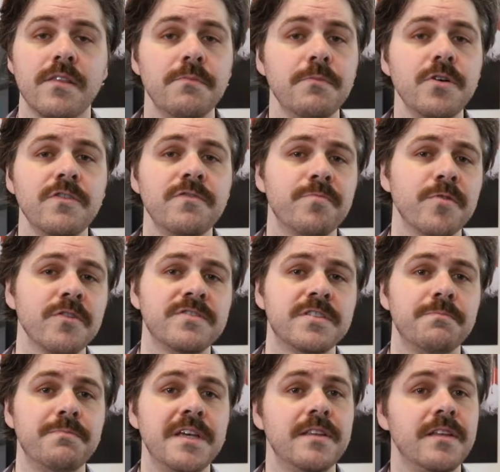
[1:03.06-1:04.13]
The move proved to
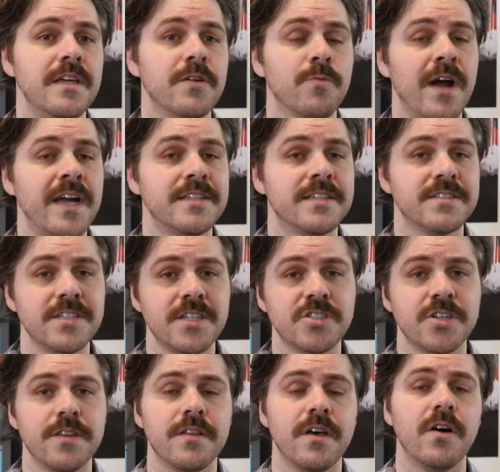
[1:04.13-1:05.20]
be the right
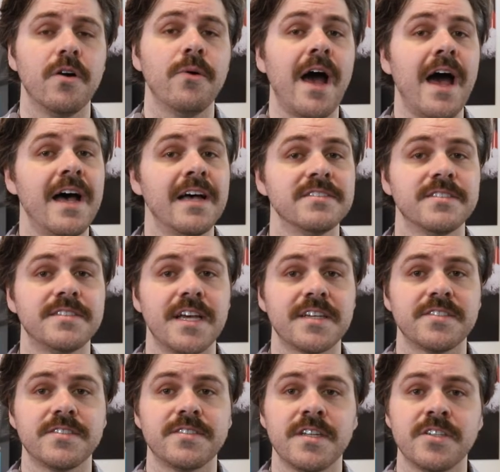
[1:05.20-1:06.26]
decision though, as
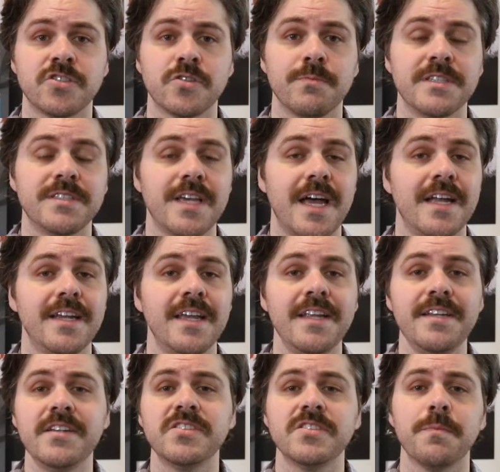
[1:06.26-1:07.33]
Texas Instruments had
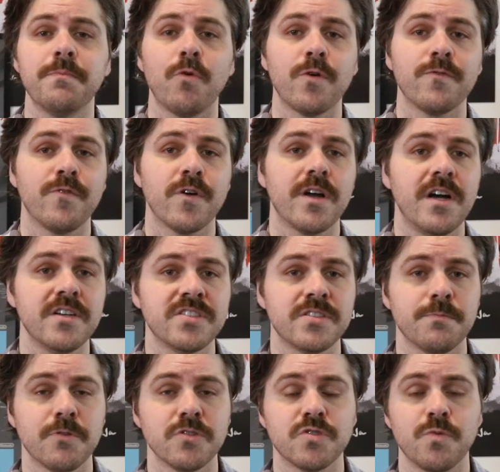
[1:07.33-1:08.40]
ended support for
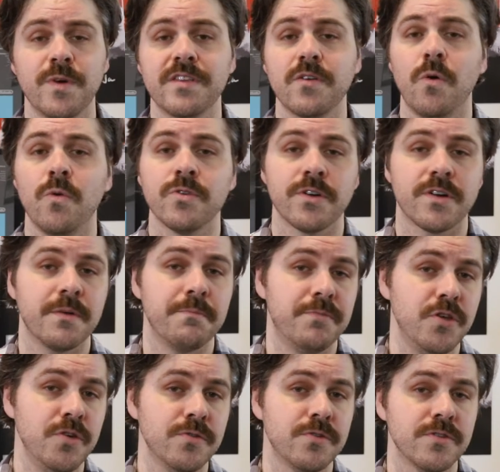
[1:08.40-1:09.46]
customers with older
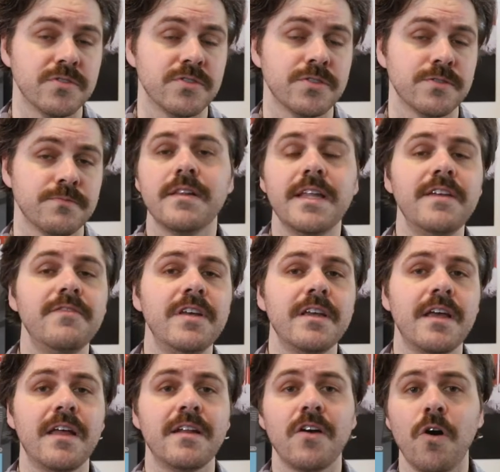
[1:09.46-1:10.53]
computers, leaving
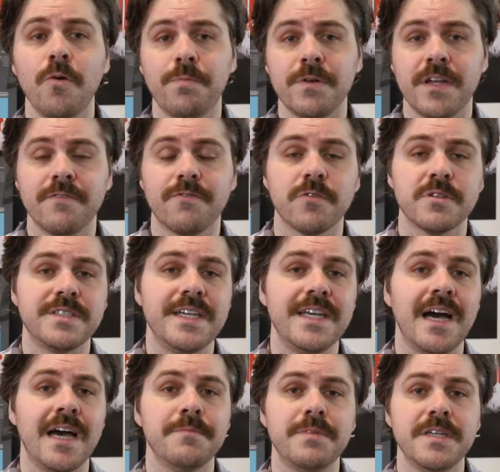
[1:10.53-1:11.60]
an opening for
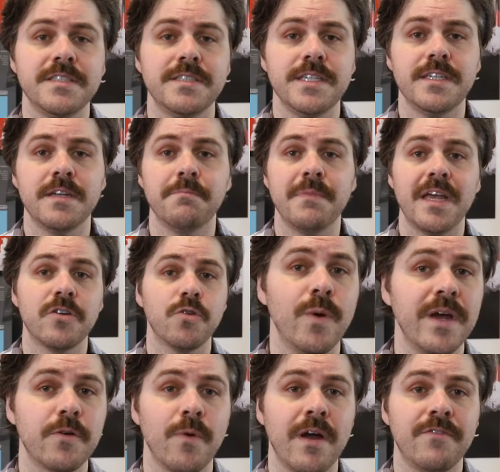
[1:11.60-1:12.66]
TIPC to make
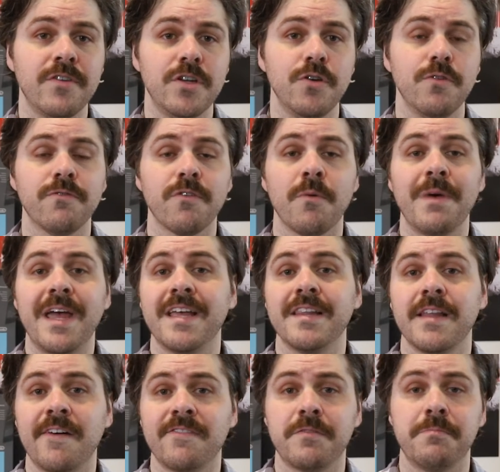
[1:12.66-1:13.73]
quick revenue from a
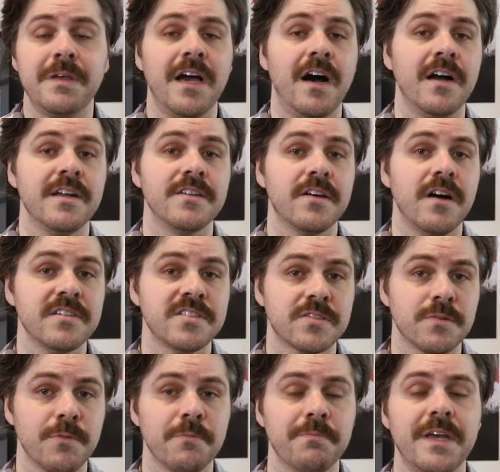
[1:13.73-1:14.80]
left-behind
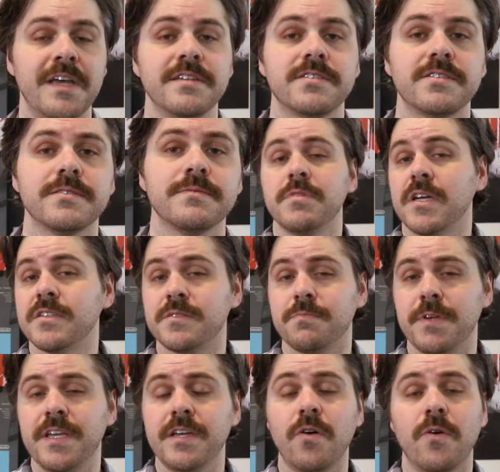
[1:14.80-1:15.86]
customer base. Plus,
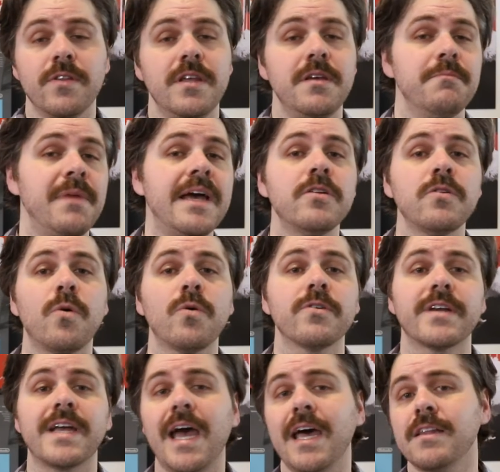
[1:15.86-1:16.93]
being on the mail-order
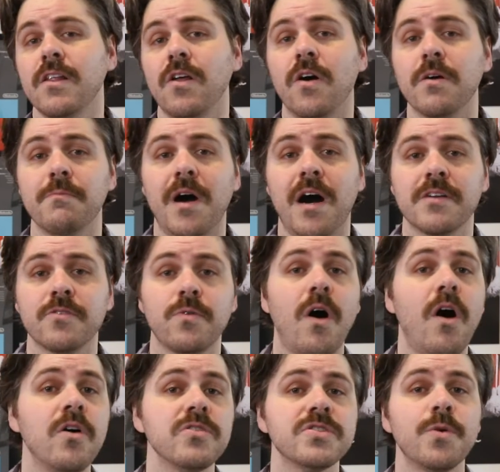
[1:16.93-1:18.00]
catalog model
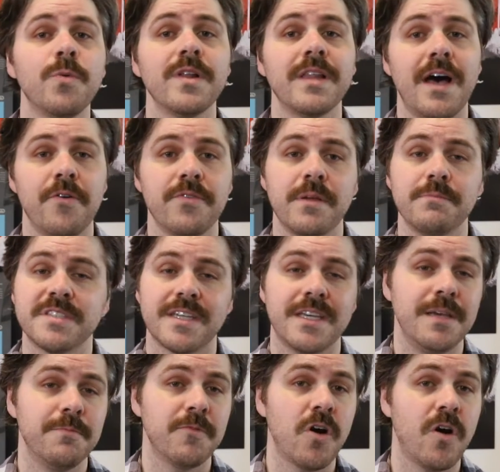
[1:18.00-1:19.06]
also allowed them to
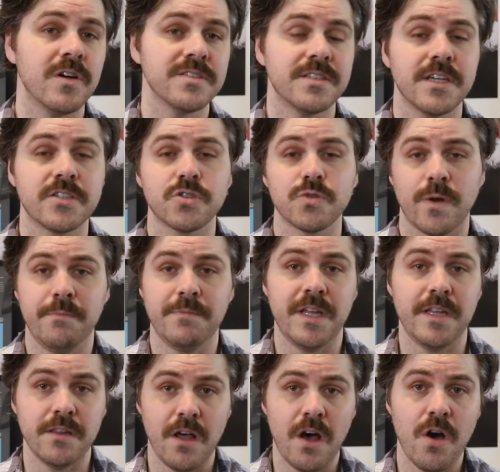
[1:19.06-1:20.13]
keep costs extremely
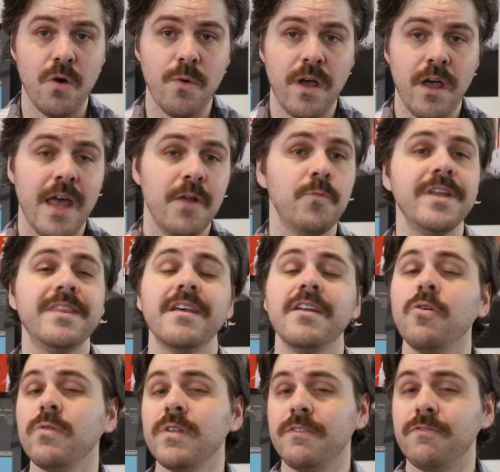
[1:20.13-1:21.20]
low, and within
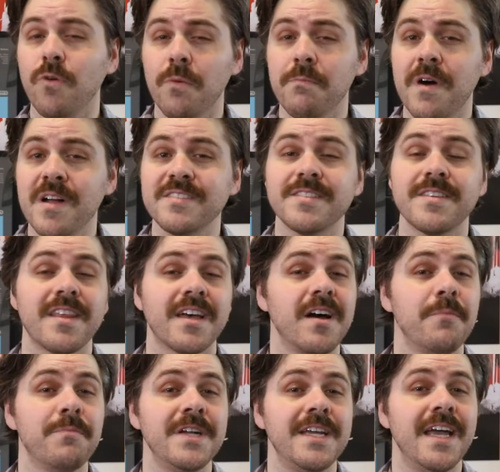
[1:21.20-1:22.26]
only 4 months, the
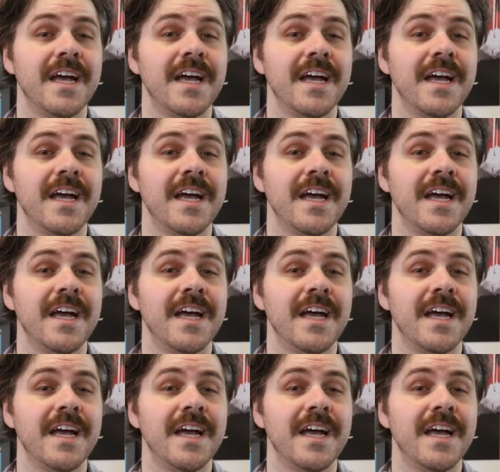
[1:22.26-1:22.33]
company